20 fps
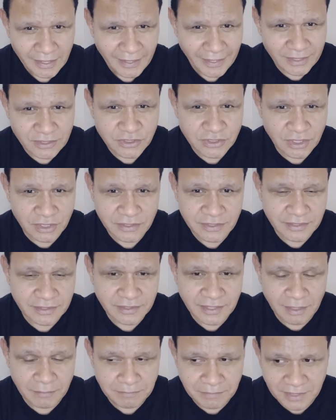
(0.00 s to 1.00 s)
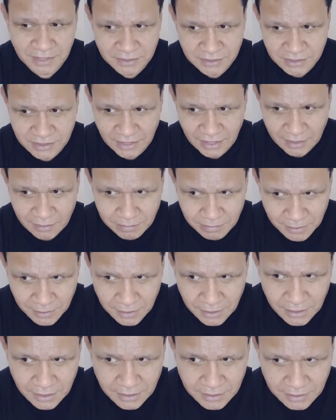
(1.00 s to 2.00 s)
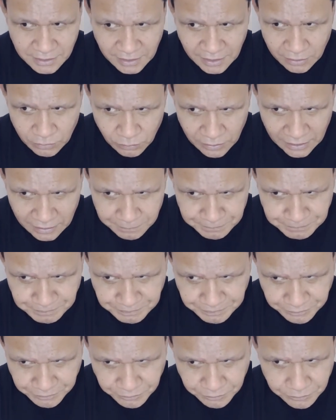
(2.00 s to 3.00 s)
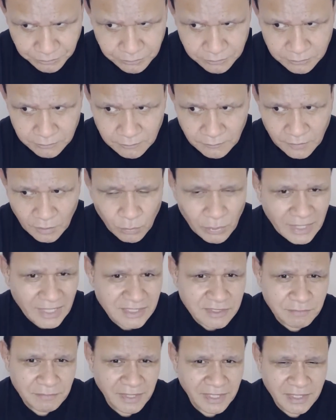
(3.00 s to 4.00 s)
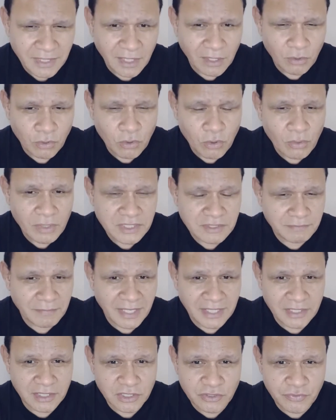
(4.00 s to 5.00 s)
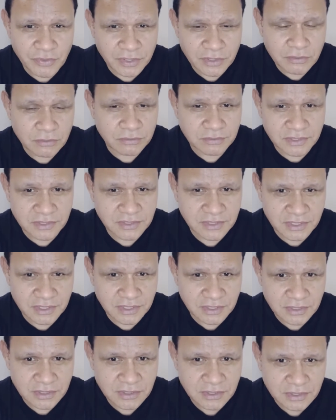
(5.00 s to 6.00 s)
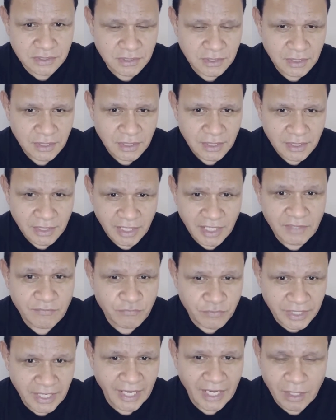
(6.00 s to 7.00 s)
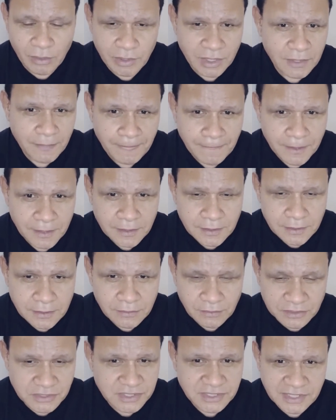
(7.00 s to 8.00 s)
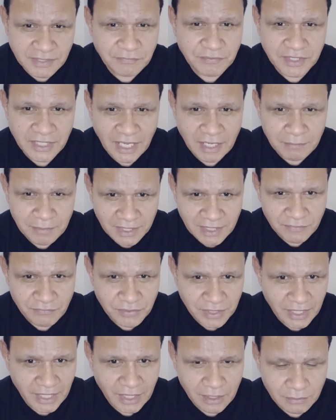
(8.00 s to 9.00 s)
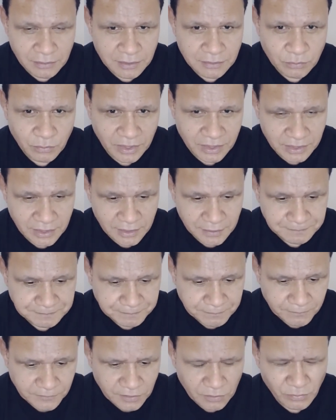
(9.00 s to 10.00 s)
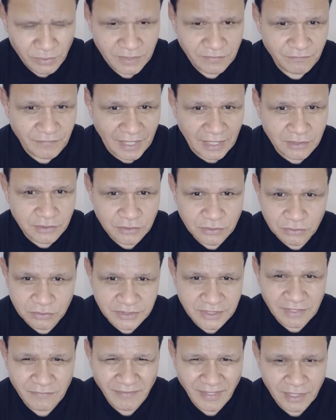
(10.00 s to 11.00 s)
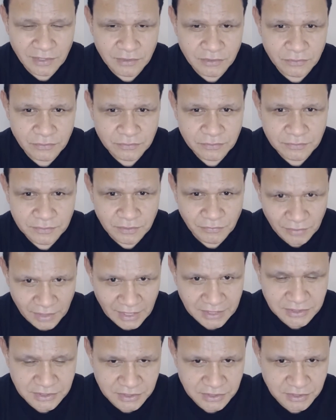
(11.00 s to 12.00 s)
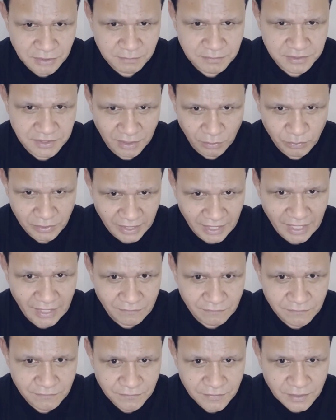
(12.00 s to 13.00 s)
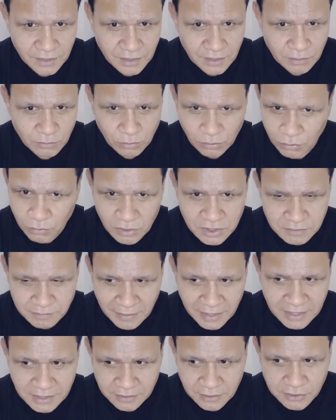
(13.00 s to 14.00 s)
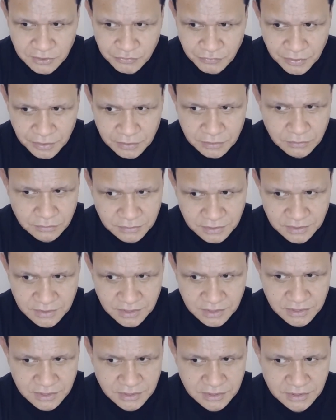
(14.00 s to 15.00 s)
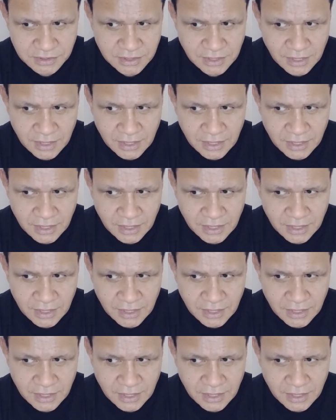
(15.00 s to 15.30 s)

And so that being said, you know, we as men are always making critical decisions every hour, not just every day, but every hour, whether we value or devalue the relationships that we have. We're always making those critical decisions.